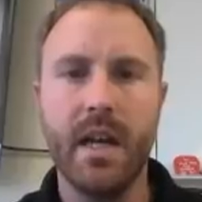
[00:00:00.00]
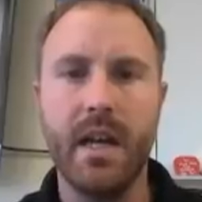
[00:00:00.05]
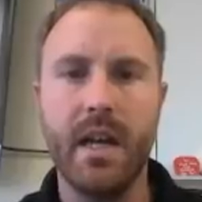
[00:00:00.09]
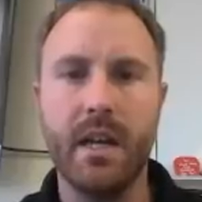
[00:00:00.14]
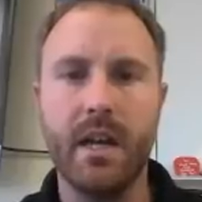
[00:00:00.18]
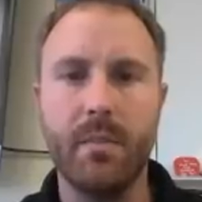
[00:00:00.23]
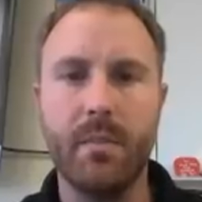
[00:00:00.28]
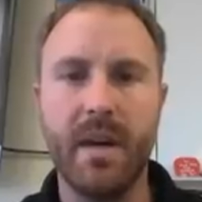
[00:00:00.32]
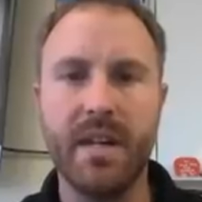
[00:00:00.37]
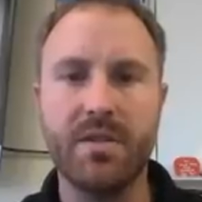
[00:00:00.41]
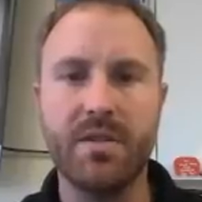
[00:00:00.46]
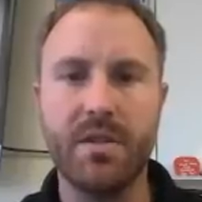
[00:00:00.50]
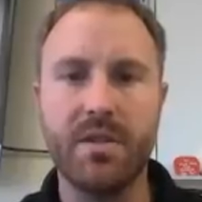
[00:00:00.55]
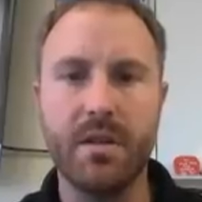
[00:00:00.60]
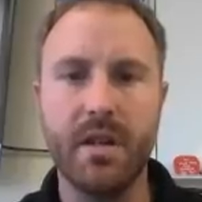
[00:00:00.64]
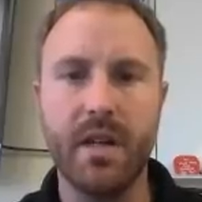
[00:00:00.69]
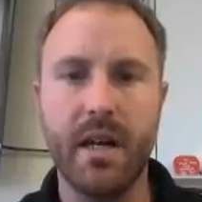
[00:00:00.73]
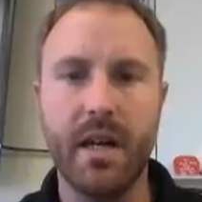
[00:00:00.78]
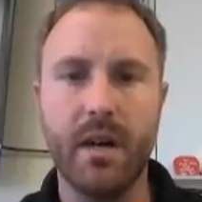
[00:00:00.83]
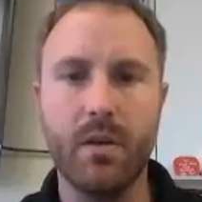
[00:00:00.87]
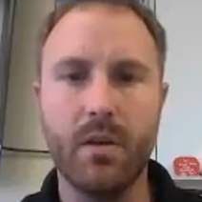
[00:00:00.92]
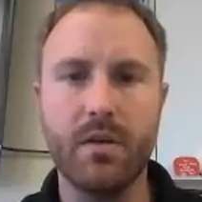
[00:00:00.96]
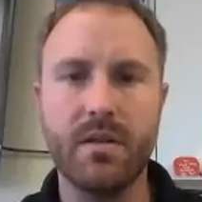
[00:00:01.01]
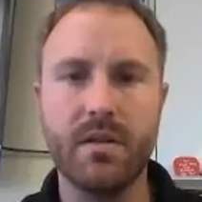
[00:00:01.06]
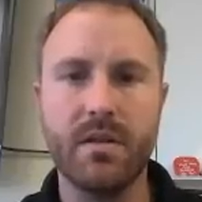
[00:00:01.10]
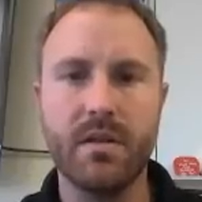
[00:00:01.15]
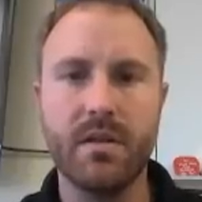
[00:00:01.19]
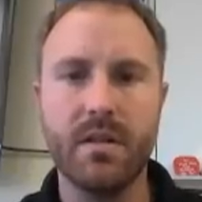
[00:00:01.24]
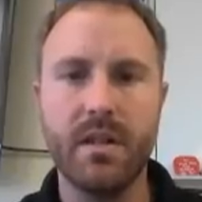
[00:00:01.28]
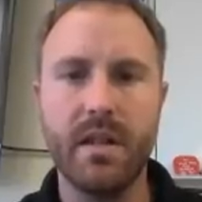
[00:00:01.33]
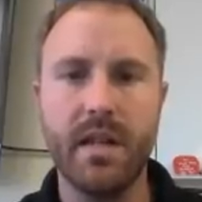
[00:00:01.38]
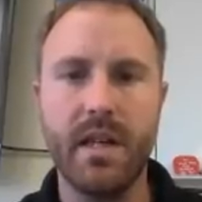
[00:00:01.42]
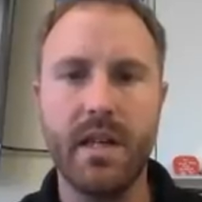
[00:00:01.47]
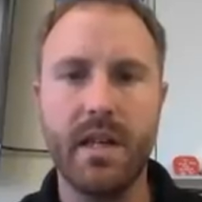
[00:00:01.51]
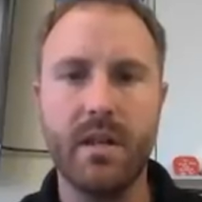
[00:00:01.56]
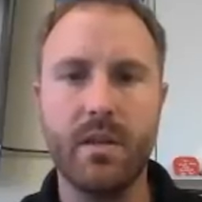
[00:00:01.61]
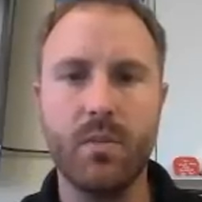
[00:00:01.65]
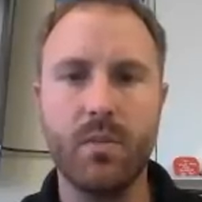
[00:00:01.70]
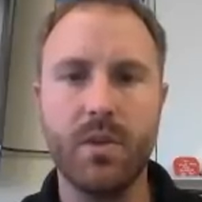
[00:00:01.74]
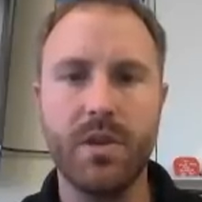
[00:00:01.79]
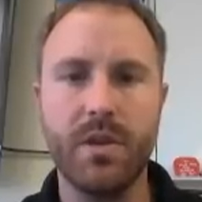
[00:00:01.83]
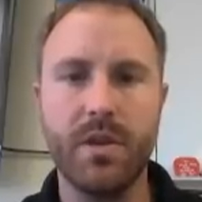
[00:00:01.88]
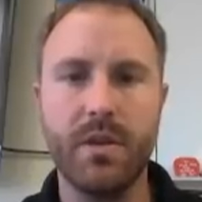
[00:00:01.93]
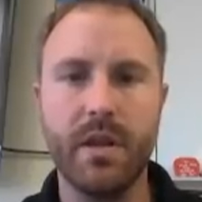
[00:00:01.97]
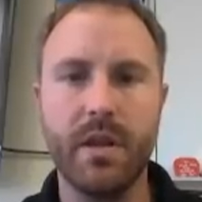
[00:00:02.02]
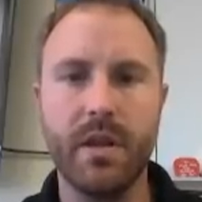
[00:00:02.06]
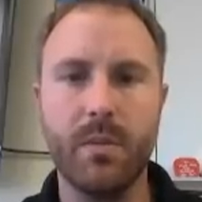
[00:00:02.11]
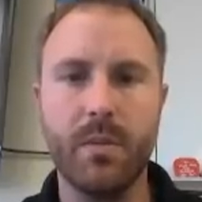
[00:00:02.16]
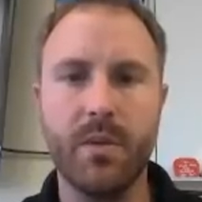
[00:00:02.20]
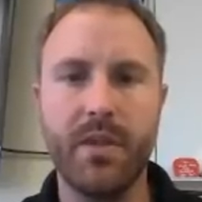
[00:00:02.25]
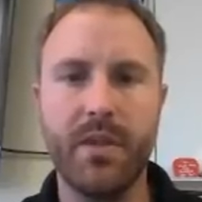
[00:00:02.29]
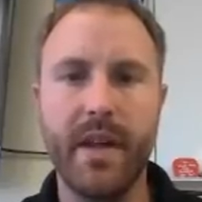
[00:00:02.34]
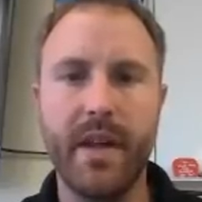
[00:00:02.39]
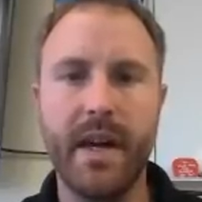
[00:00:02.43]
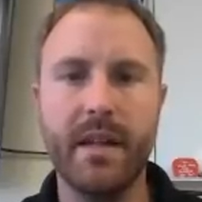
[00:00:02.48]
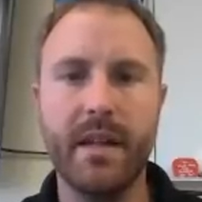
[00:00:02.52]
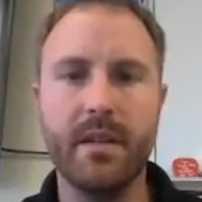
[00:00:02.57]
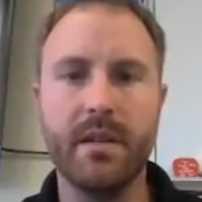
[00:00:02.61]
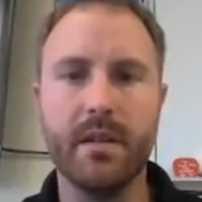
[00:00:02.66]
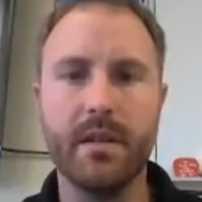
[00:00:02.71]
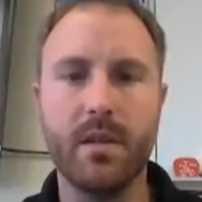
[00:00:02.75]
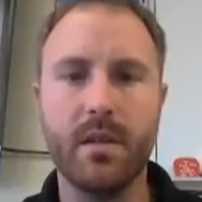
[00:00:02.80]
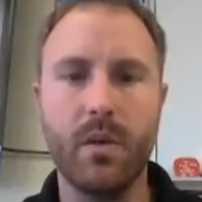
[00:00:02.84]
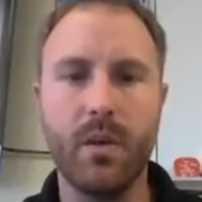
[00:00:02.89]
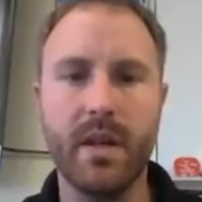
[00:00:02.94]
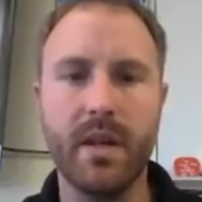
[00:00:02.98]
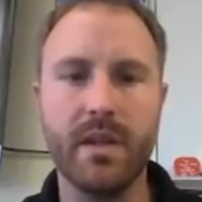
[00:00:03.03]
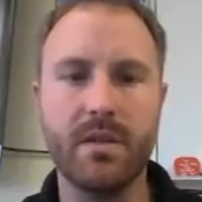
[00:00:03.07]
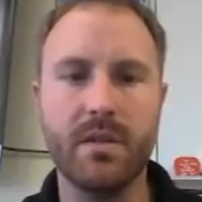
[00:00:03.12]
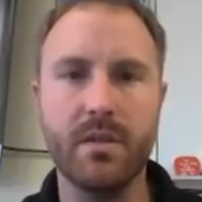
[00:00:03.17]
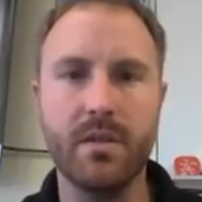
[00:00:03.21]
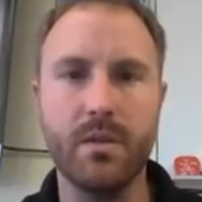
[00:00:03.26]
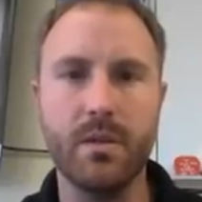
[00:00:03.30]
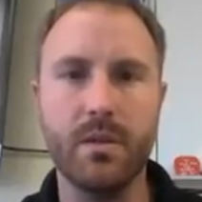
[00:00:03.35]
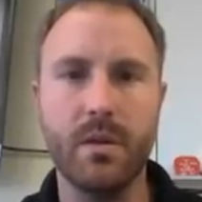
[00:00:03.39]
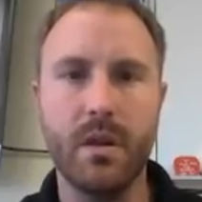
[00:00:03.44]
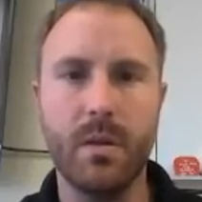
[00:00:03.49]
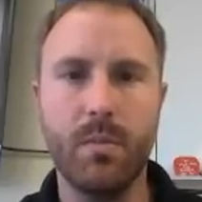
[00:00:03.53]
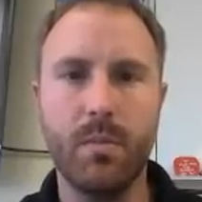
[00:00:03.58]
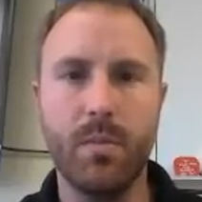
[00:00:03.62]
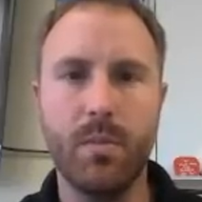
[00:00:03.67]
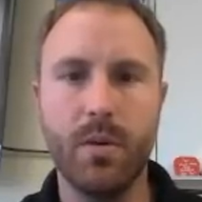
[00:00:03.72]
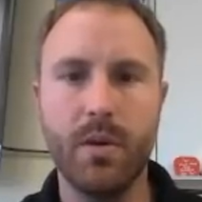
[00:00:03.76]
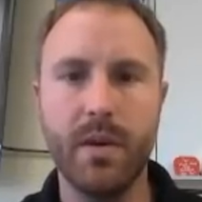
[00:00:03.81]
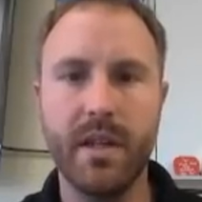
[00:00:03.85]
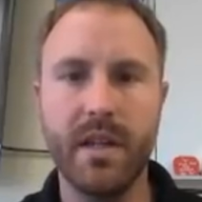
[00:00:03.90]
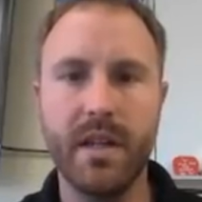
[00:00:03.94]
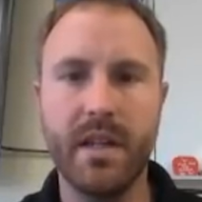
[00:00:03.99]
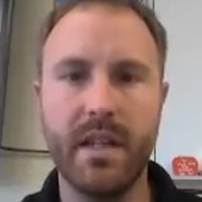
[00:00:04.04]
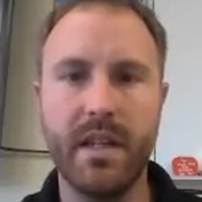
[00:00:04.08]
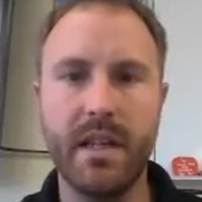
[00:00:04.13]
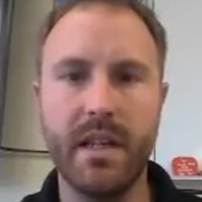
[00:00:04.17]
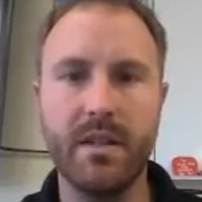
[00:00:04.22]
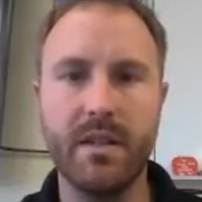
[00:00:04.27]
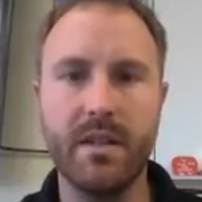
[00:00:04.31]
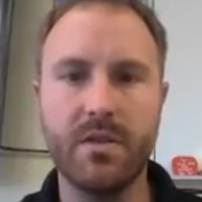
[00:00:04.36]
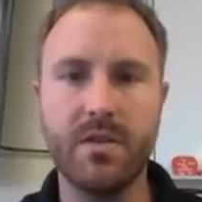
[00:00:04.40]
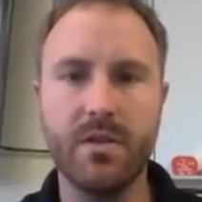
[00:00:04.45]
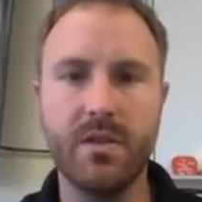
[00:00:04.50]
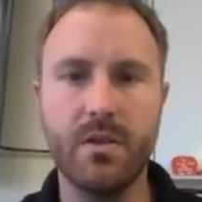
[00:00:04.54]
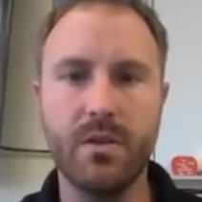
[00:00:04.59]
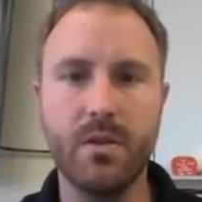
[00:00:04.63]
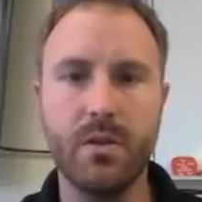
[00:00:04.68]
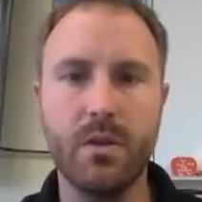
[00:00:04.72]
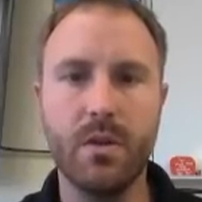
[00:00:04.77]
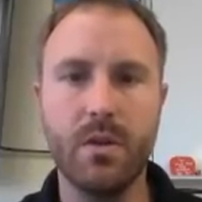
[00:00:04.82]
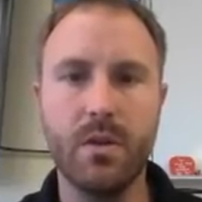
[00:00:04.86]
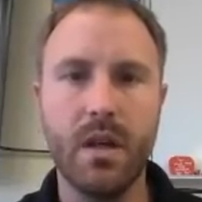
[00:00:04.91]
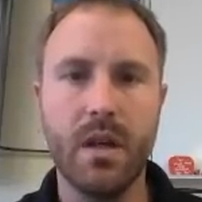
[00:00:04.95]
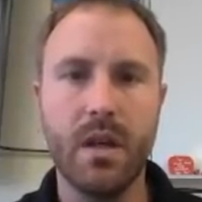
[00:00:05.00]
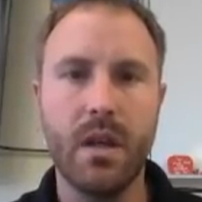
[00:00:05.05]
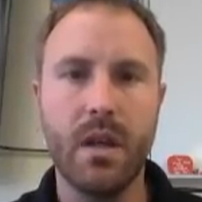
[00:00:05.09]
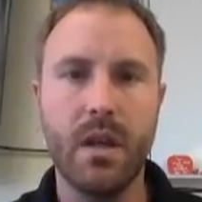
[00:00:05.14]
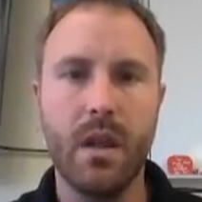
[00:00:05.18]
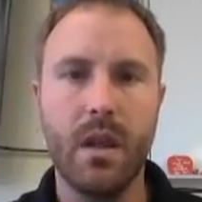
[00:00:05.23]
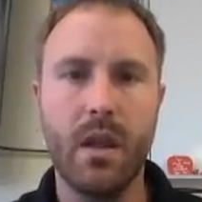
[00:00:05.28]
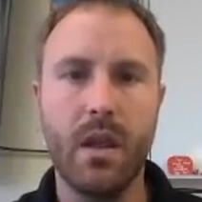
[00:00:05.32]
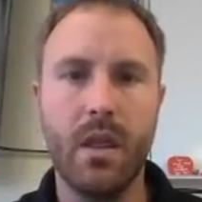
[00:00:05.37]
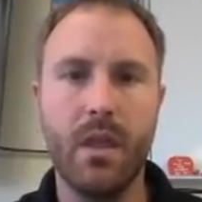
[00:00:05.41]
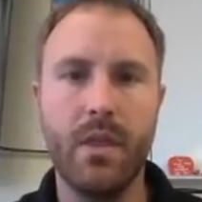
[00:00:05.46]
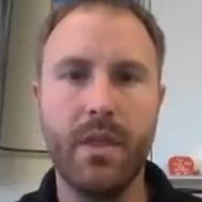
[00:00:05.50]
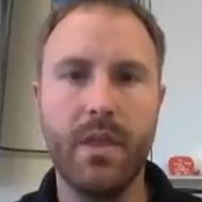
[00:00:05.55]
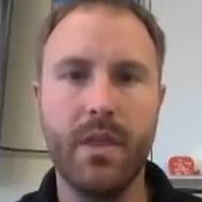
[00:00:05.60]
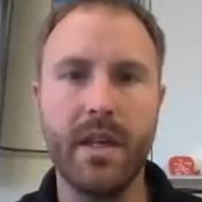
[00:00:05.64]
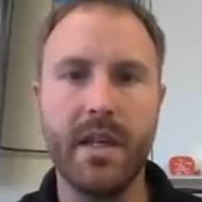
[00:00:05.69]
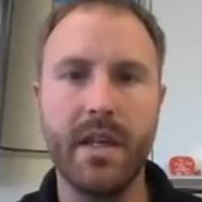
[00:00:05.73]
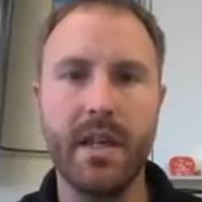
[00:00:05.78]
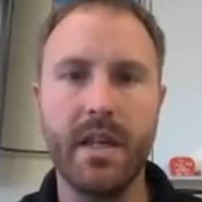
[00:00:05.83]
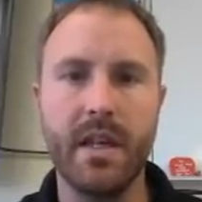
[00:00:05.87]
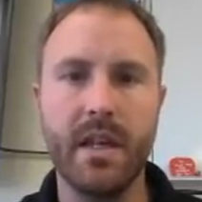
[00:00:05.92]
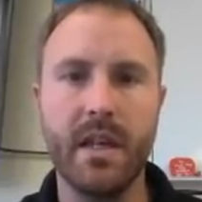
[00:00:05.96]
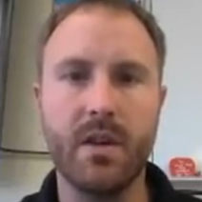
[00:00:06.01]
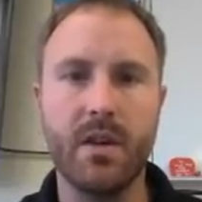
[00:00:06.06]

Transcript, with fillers: and measure it out and when they're done with that they're going to put it into the